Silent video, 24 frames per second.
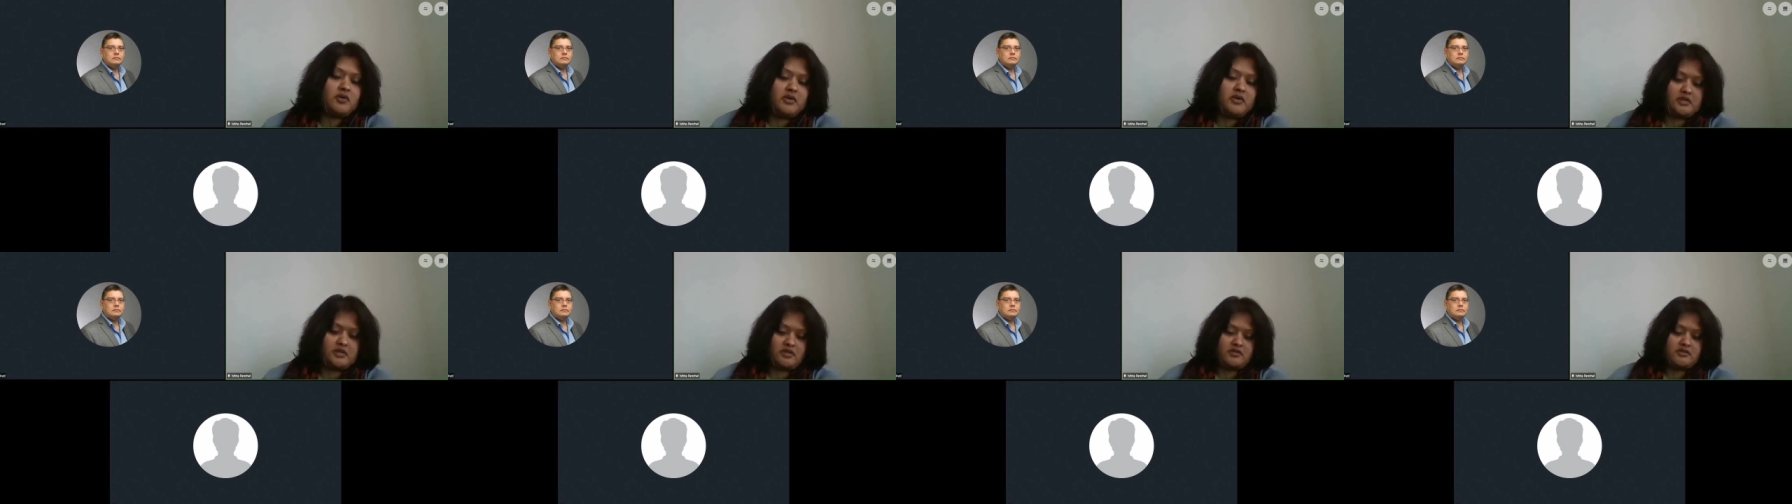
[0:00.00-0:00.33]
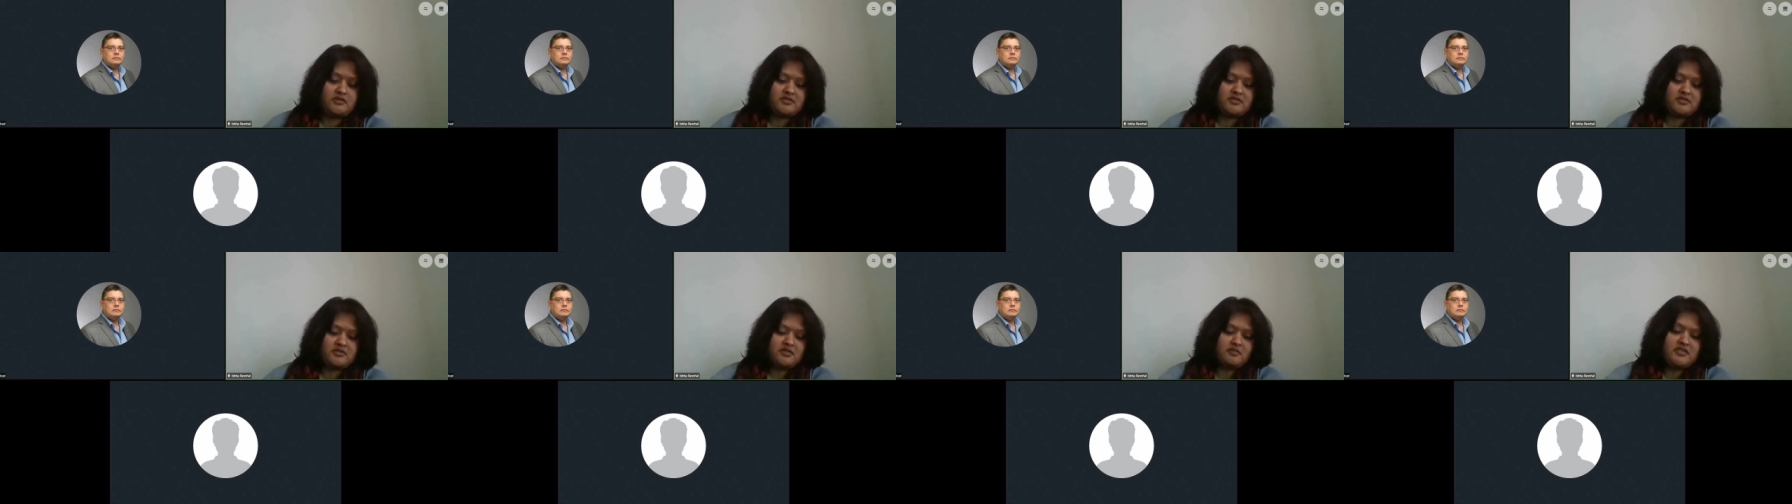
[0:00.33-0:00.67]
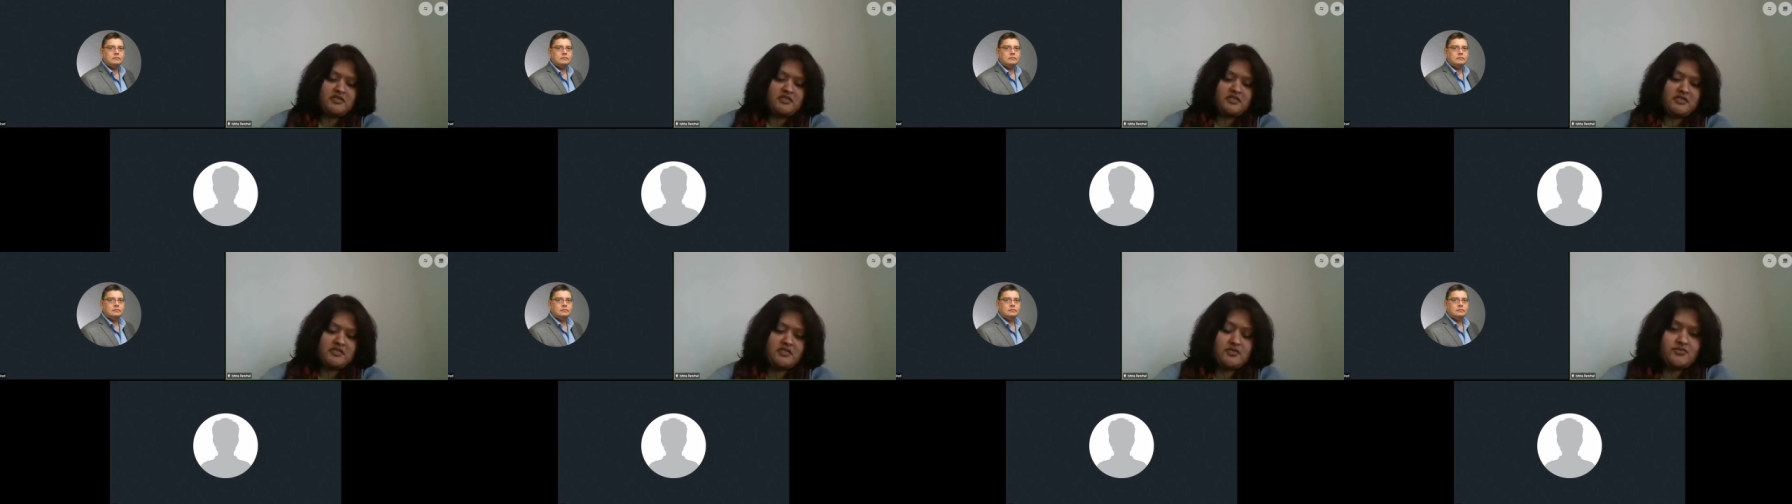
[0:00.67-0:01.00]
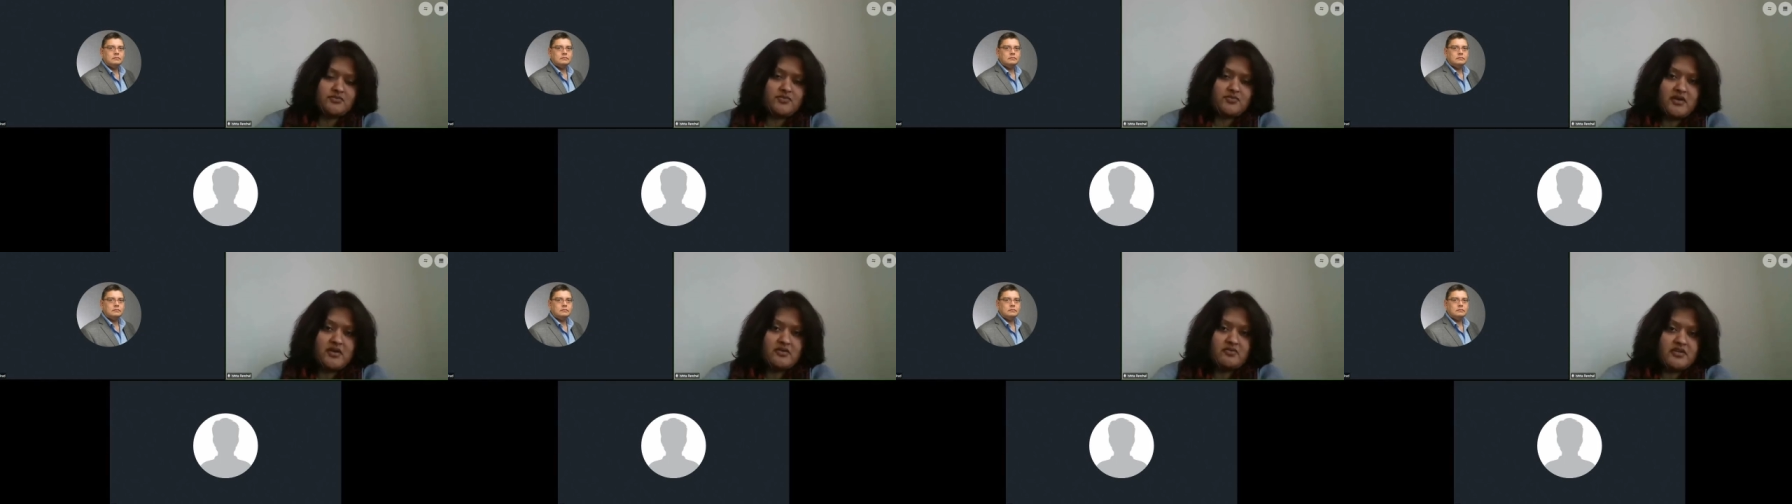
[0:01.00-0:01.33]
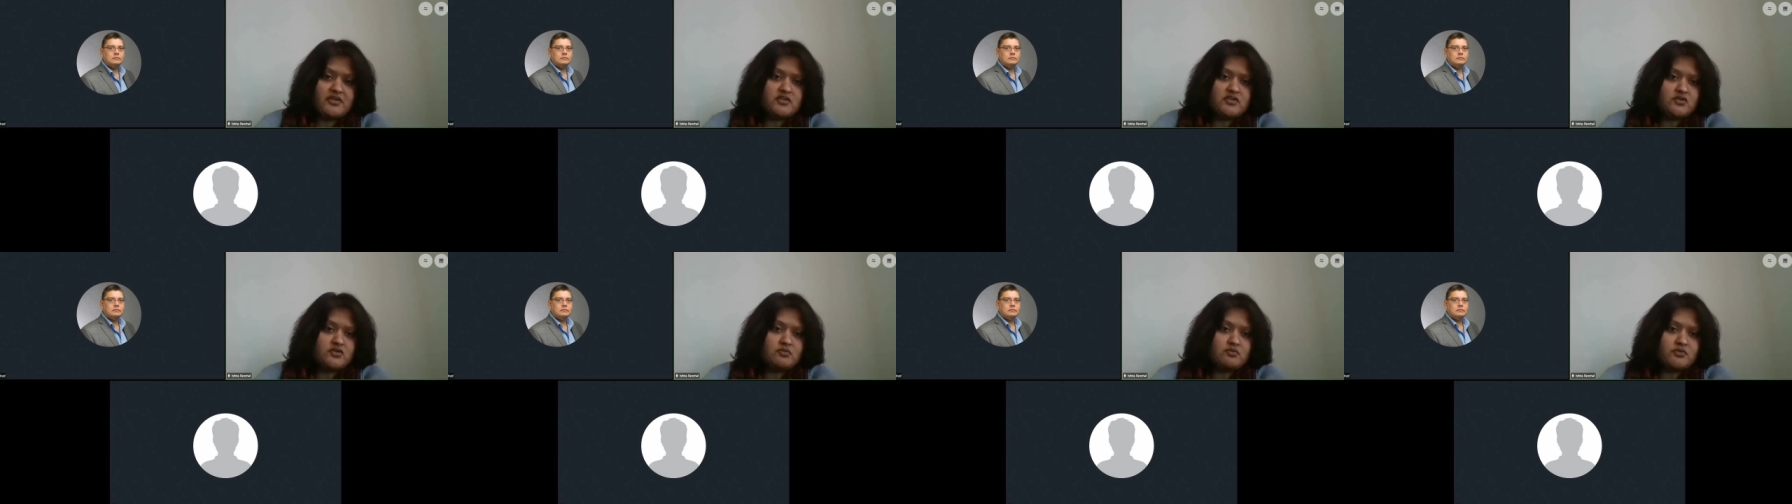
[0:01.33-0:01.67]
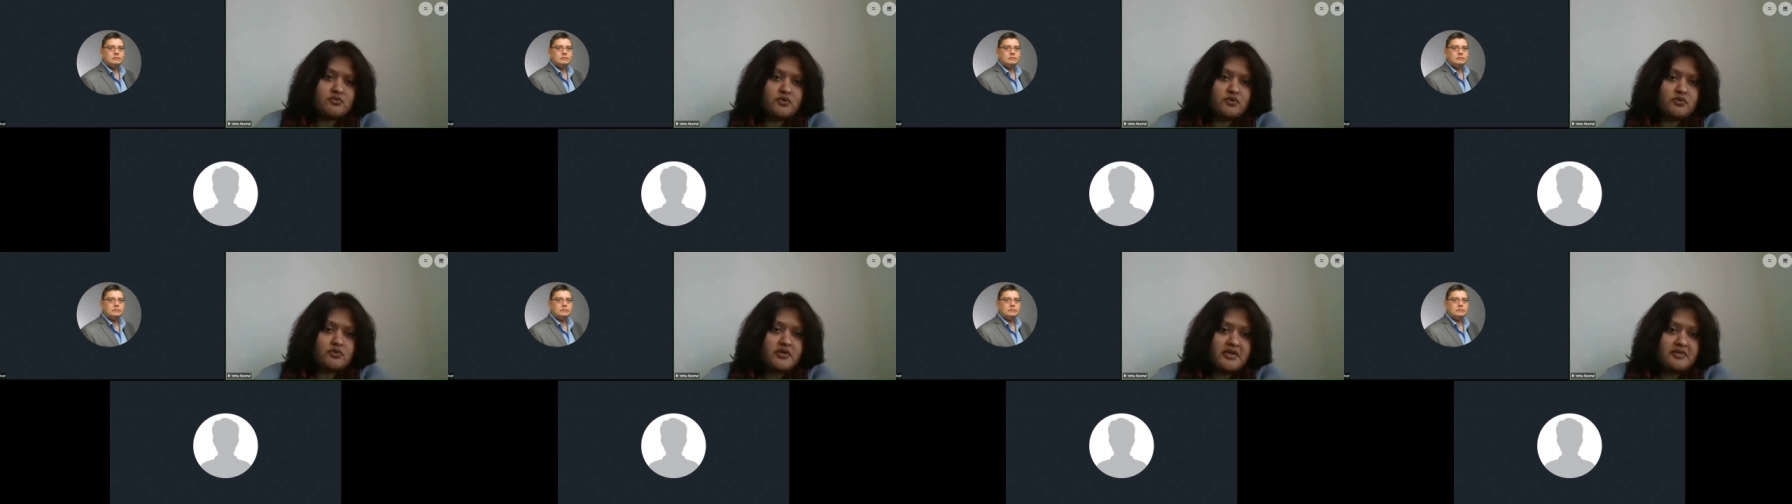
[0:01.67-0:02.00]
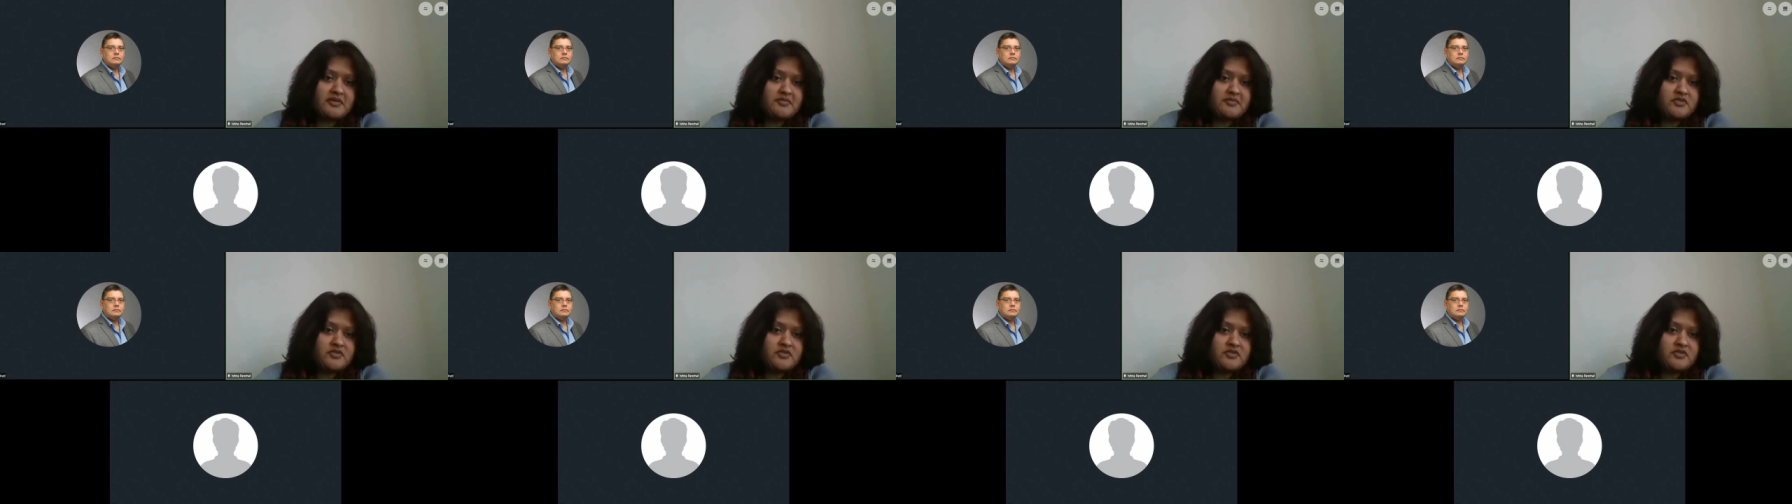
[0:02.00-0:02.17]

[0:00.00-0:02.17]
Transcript: CMHC's renovation programs